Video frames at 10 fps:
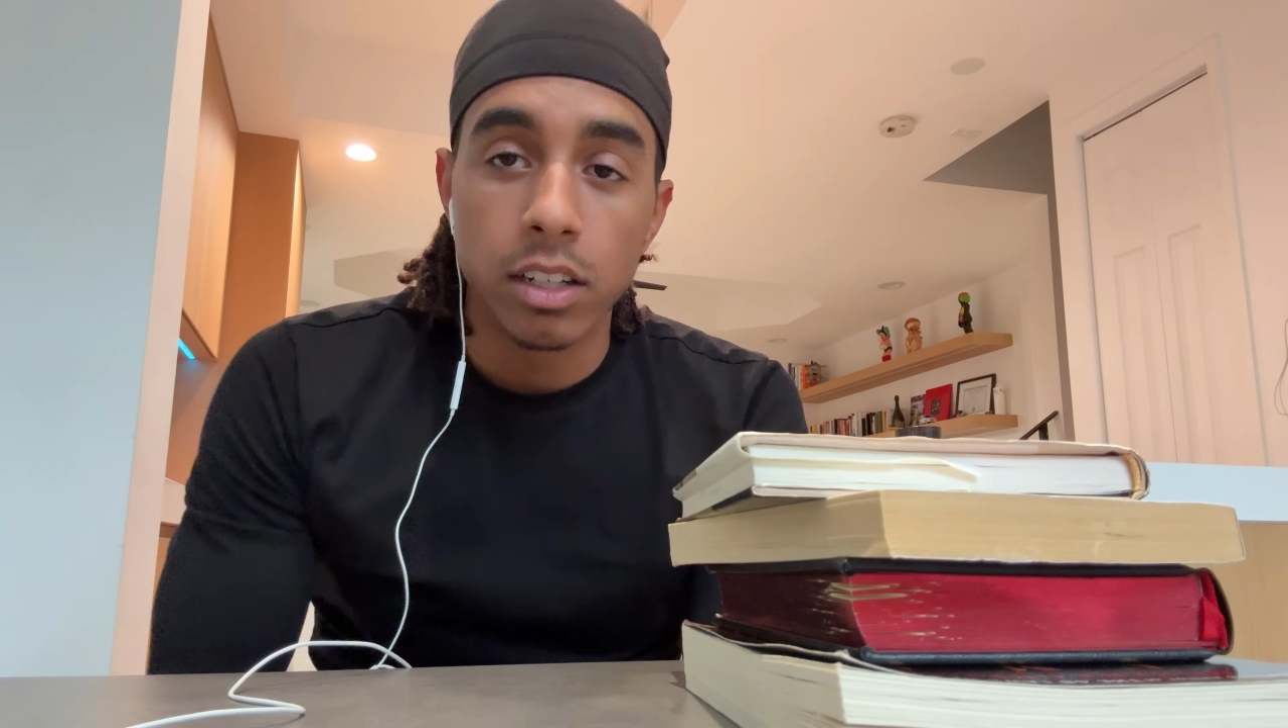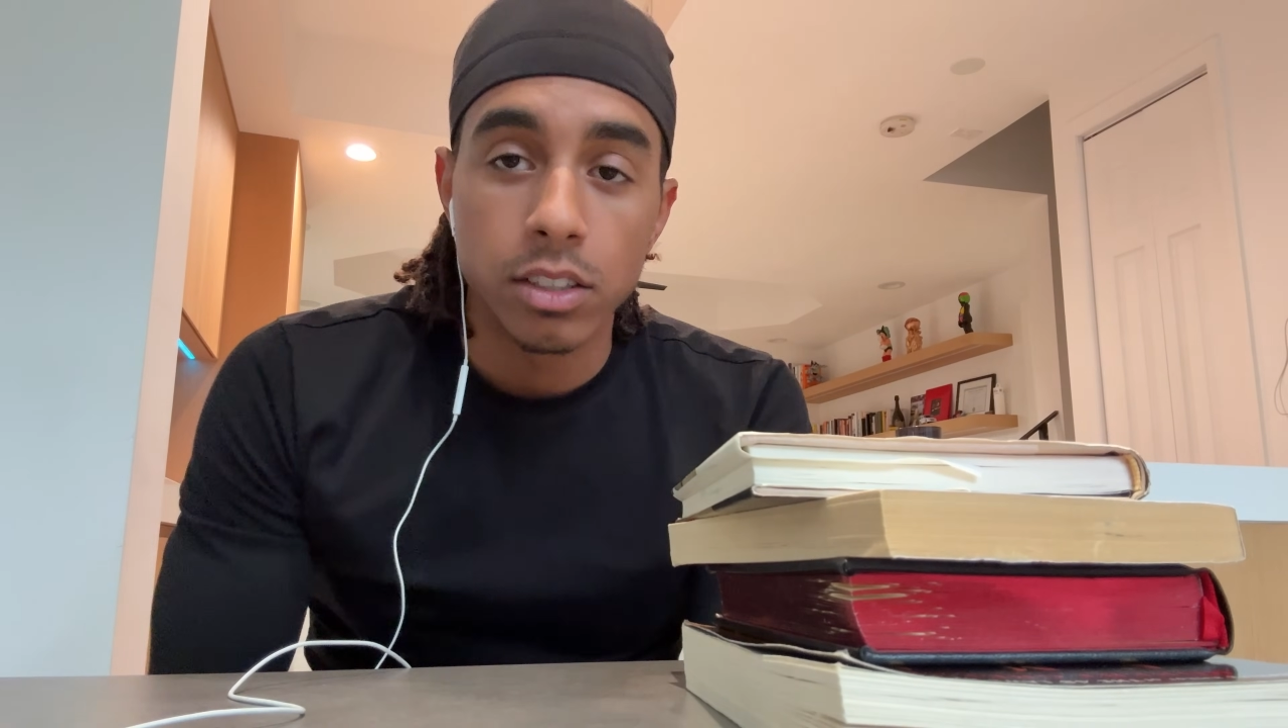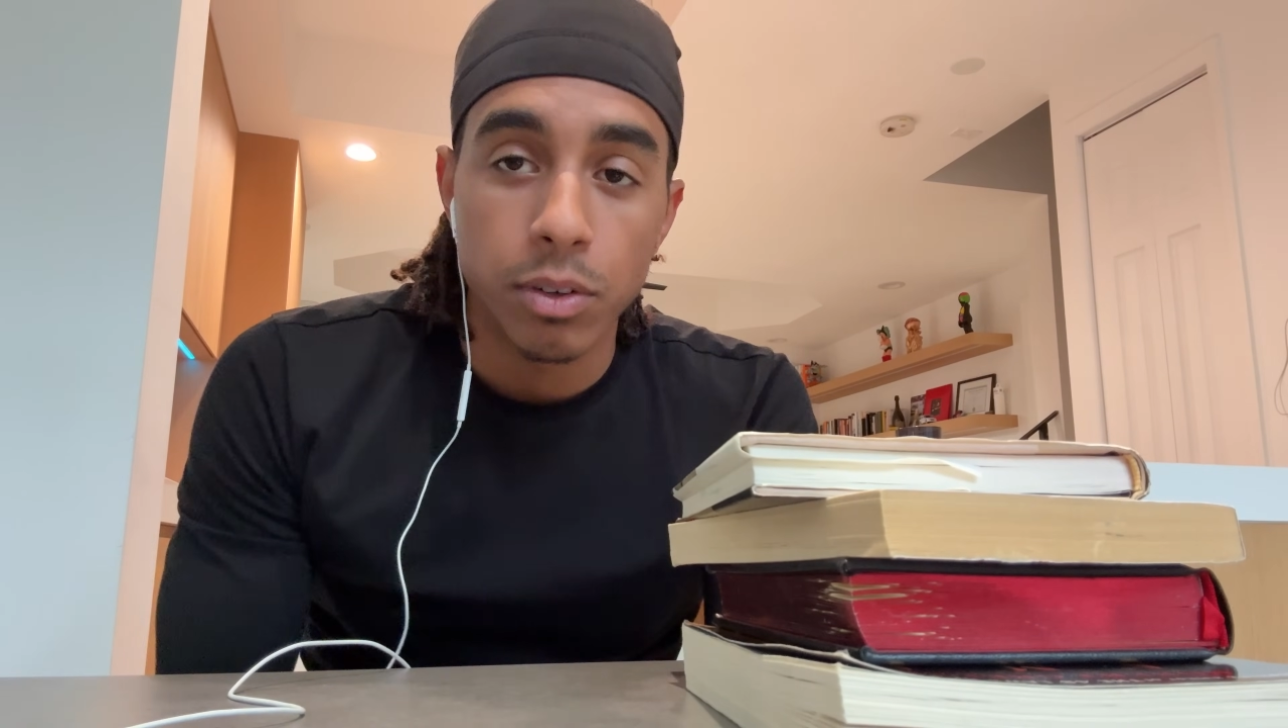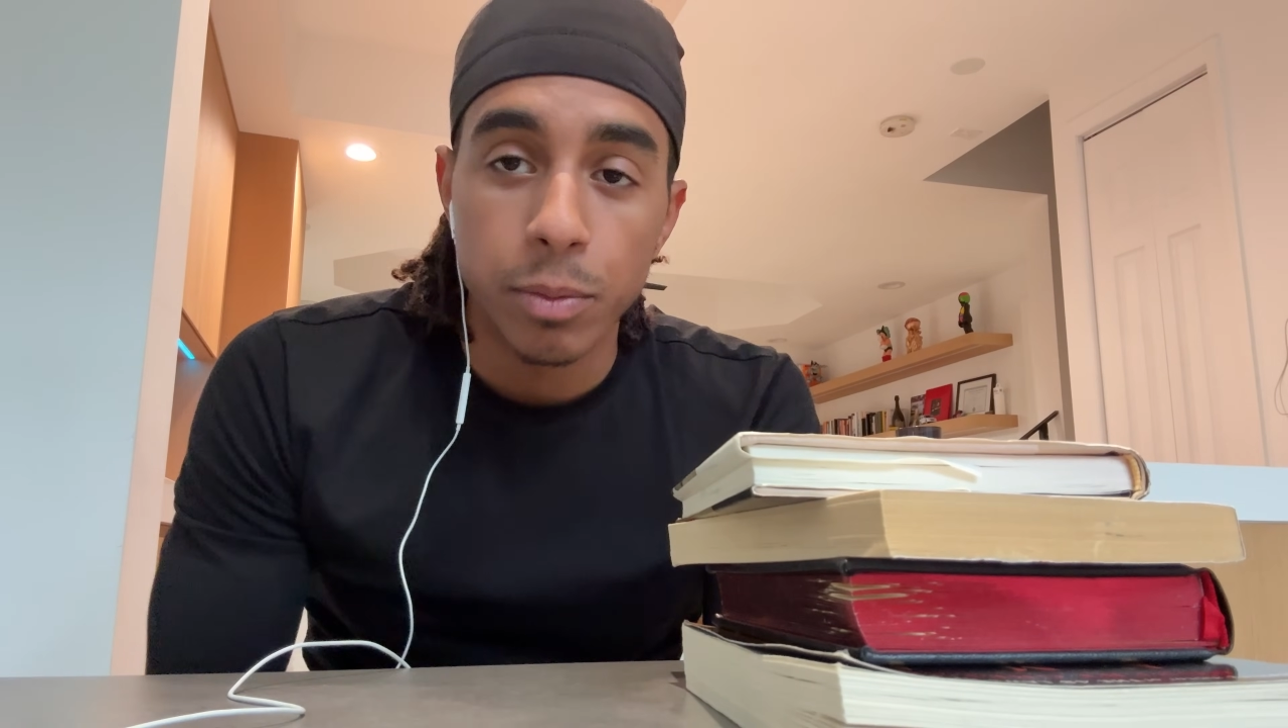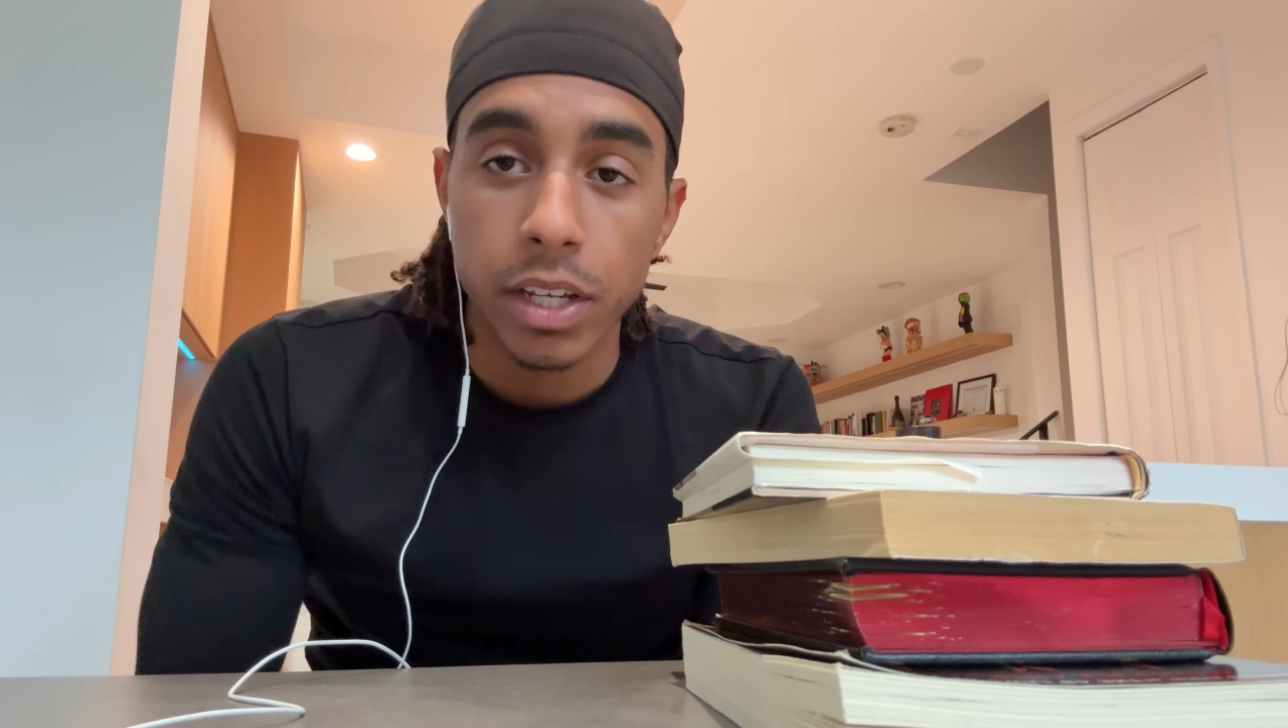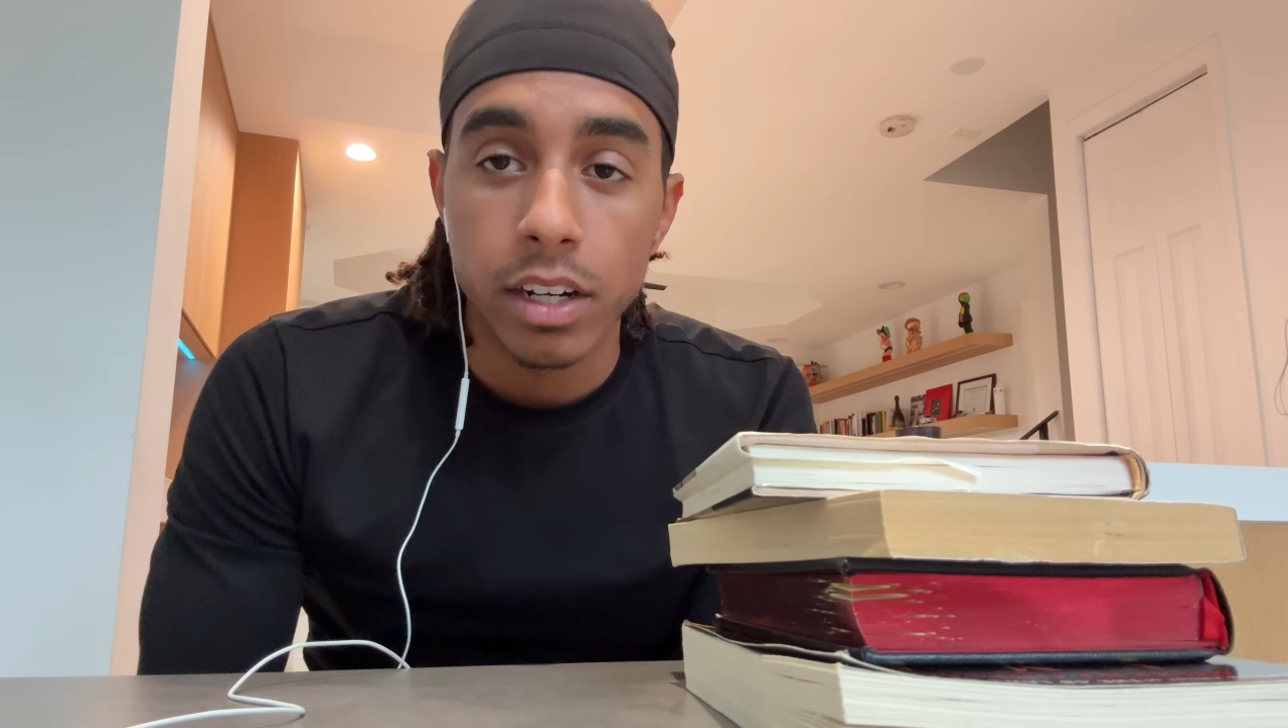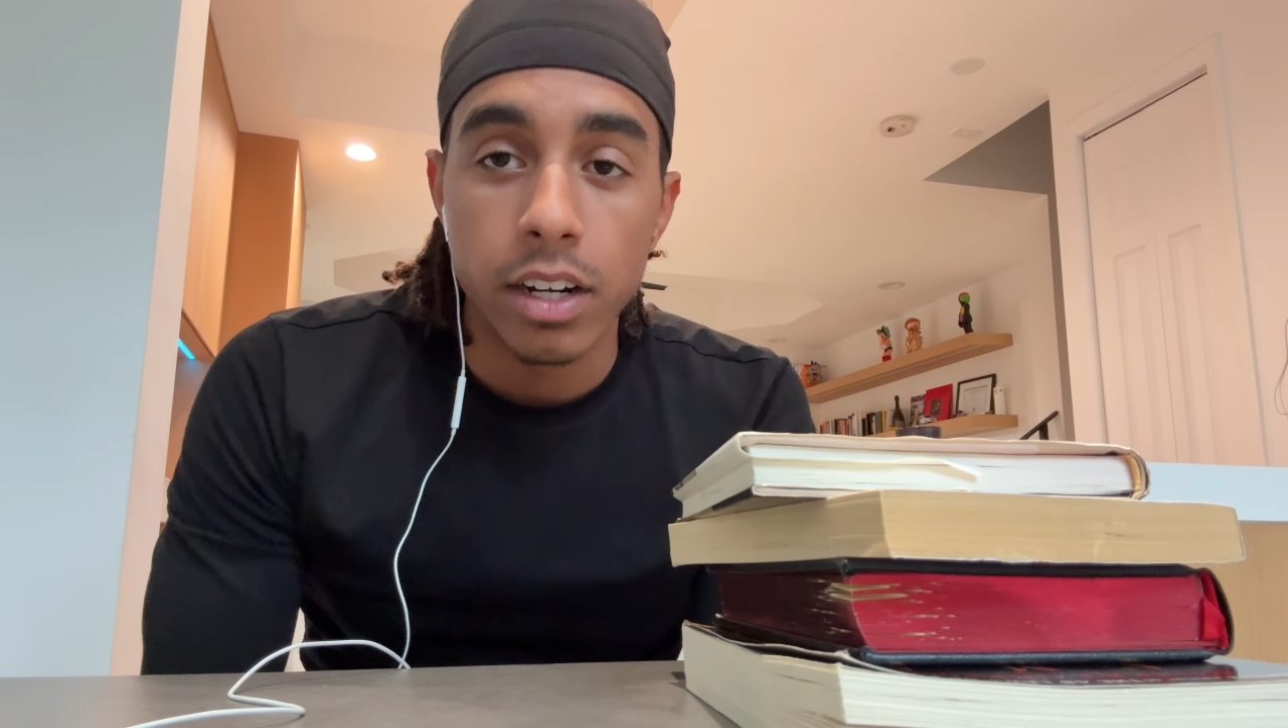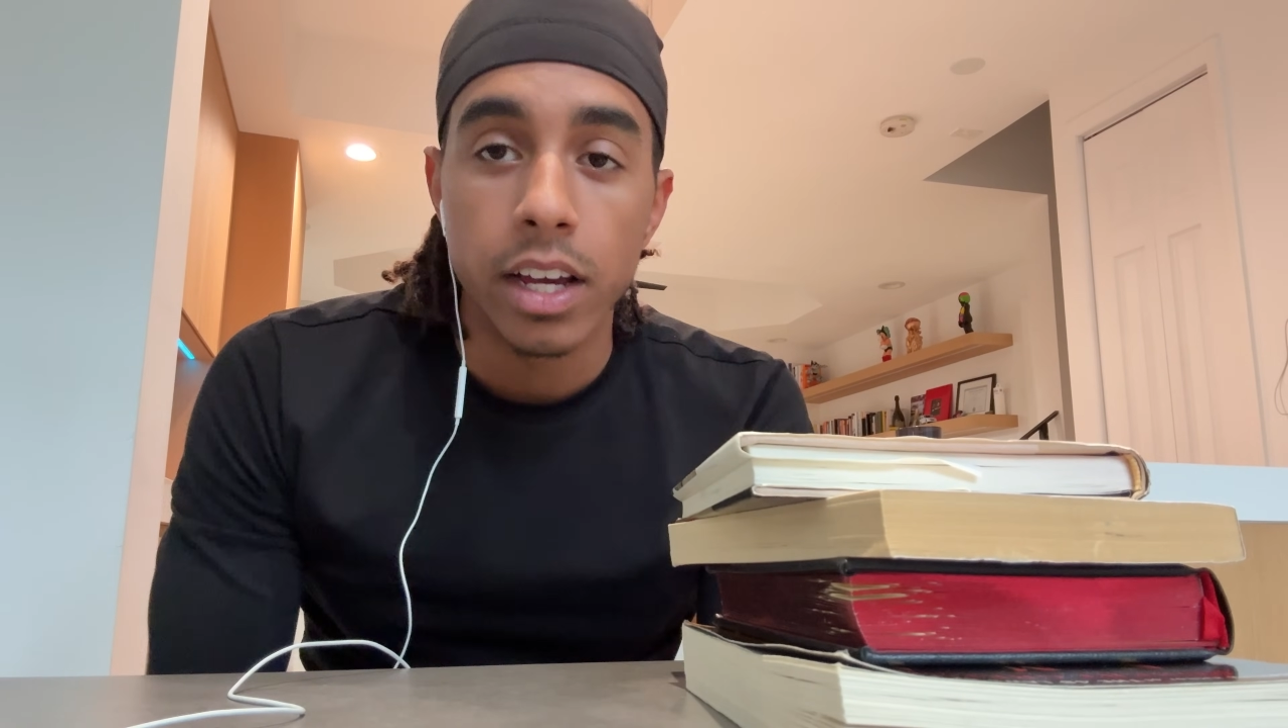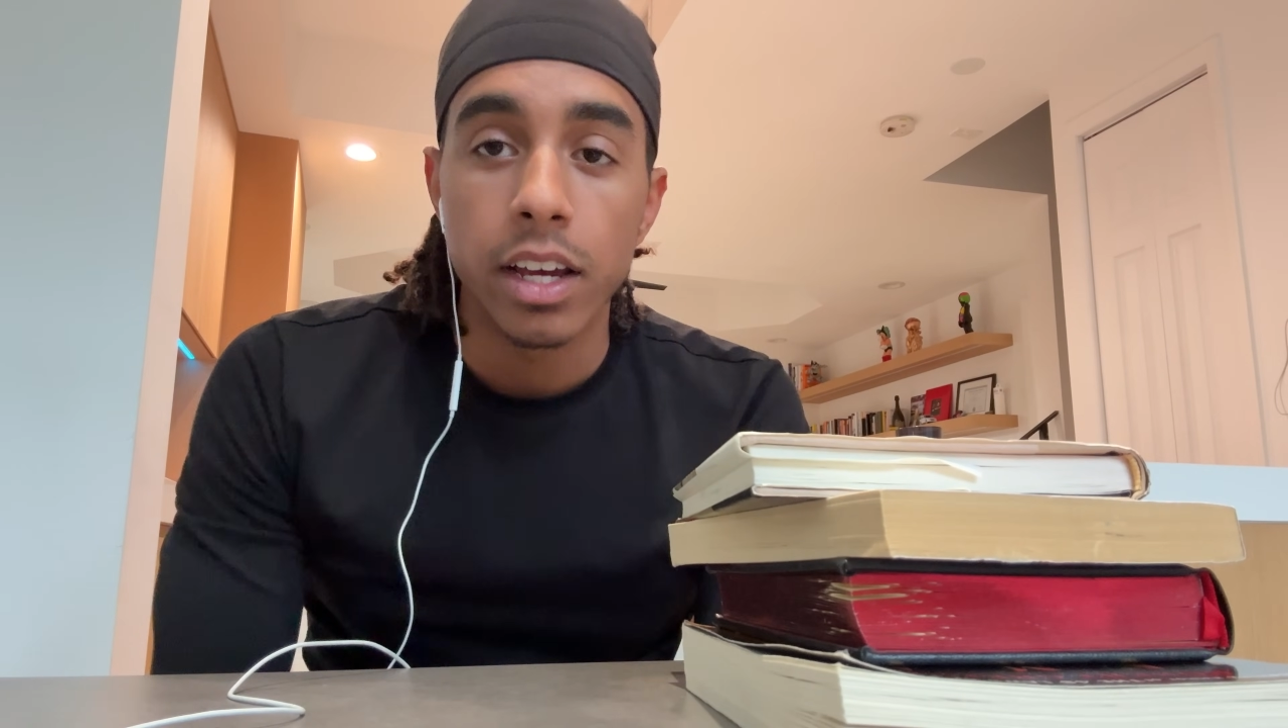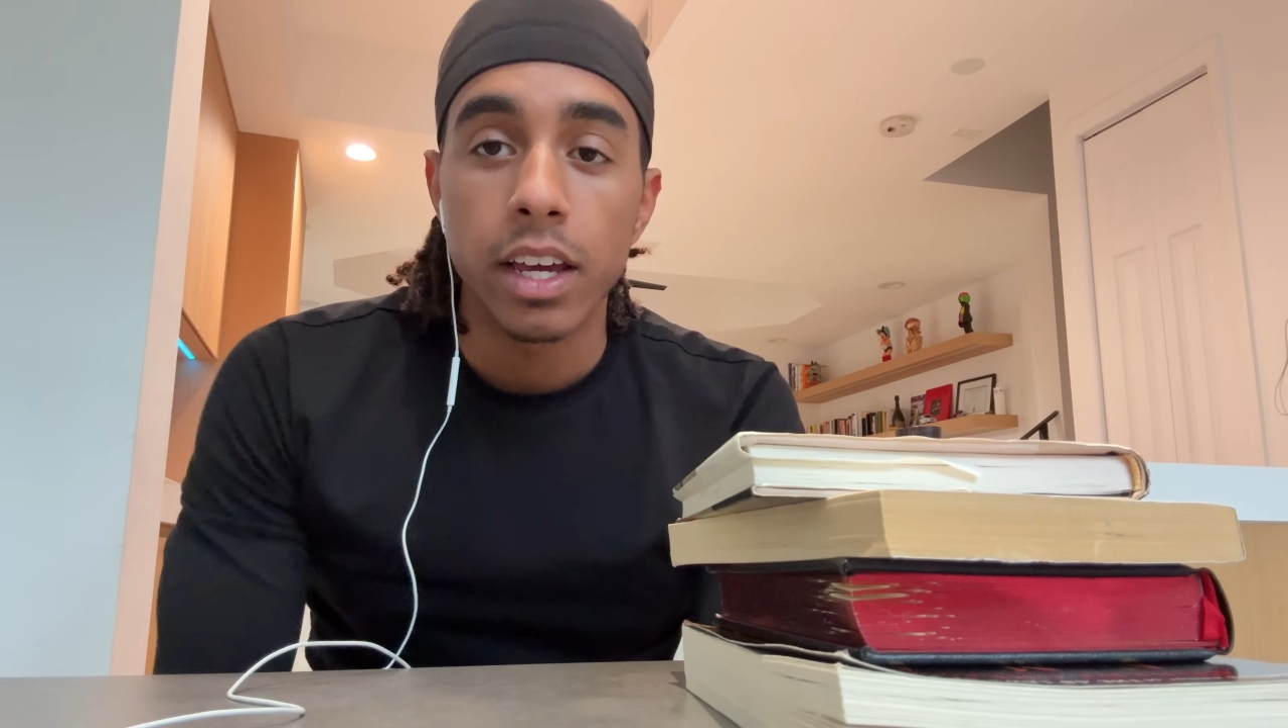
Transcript: from the internet.